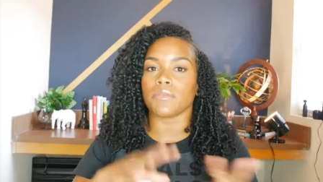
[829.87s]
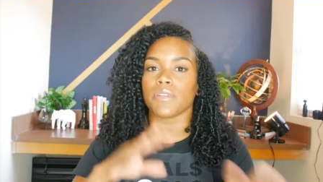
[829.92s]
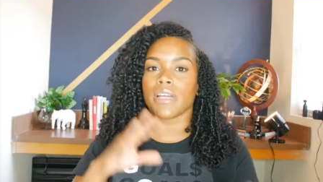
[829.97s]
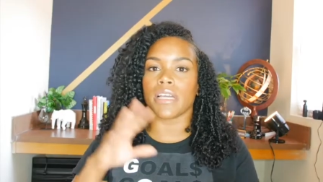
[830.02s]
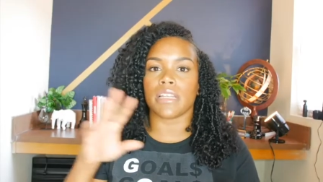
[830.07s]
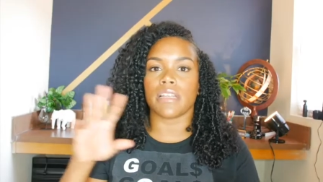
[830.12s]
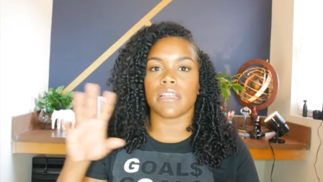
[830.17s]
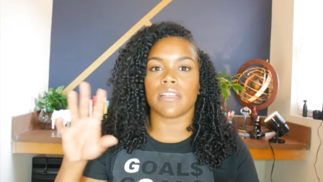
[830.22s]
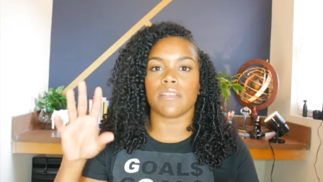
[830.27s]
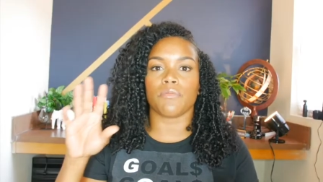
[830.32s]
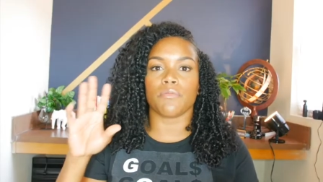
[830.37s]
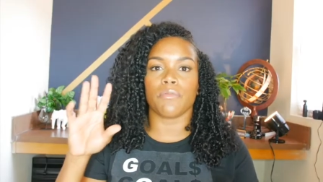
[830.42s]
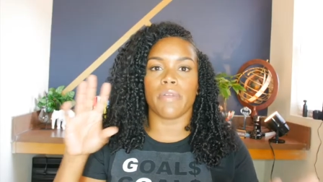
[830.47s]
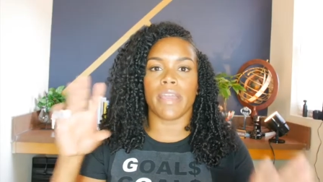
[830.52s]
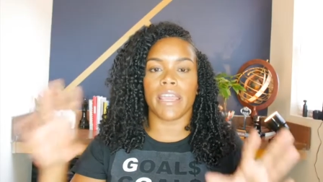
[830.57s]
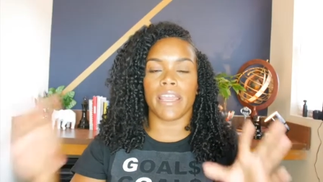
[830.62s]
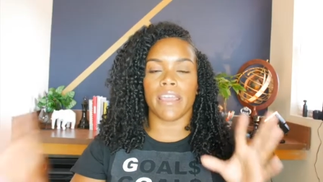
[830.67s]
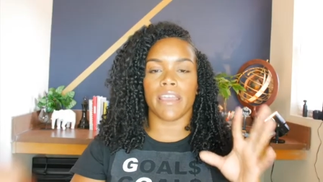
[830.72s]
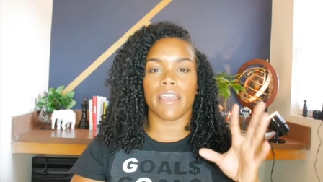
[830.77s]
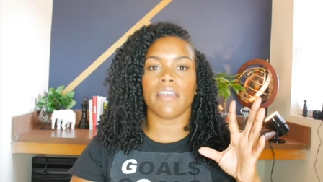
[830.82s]
trying to
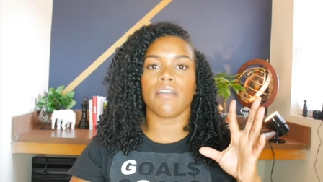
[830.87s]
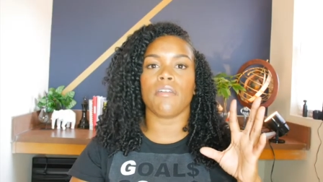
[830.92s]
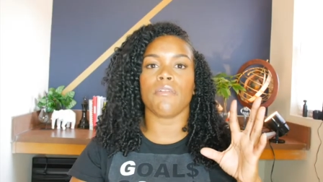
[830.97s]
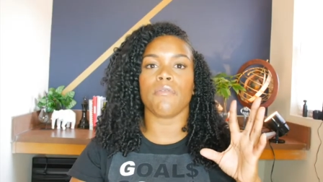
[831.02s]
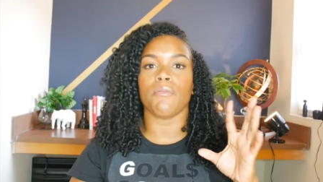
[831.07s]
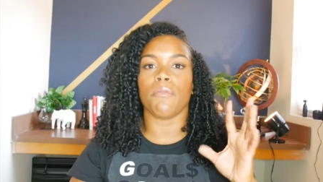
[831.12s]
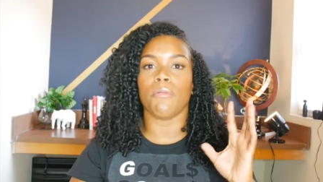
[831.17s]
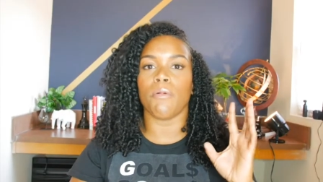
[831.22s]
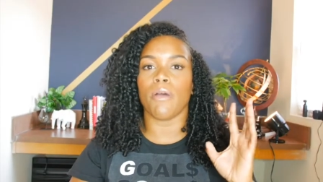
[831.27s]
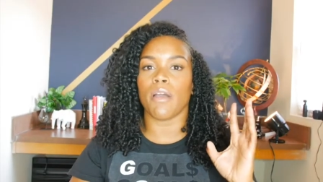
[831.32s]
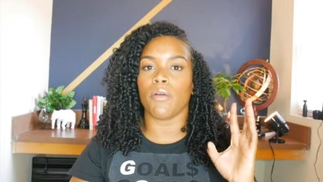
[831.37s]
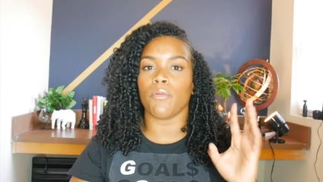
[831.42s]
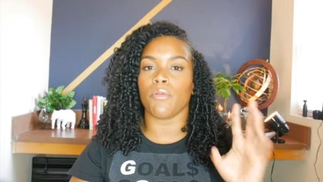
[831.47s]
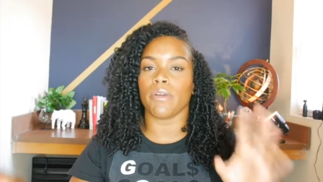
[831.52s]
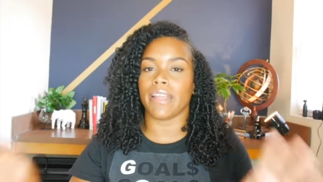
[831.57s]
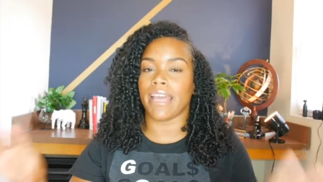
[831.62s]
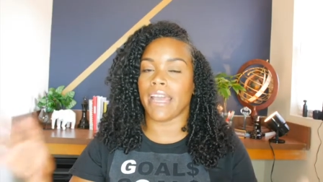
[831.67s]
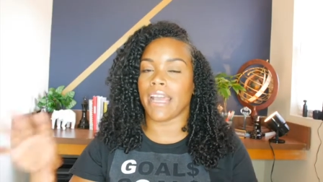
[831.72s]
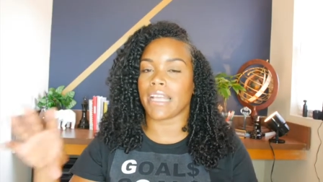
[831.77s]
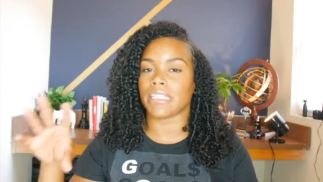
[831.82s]
weigh what
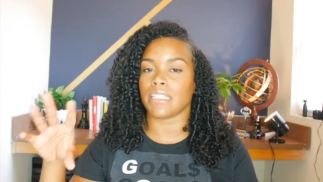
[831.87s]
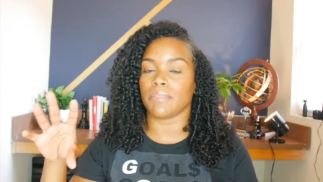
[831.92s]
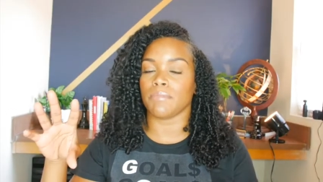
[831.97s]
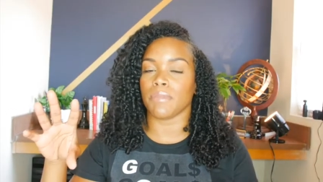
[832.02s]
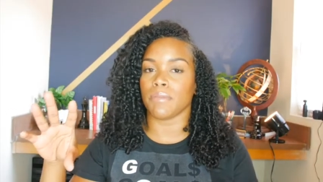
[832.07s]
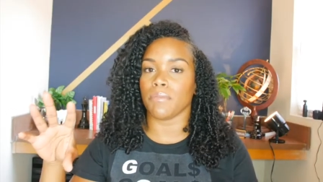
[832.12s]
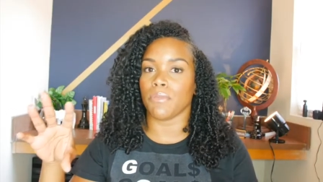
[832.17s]
would actually be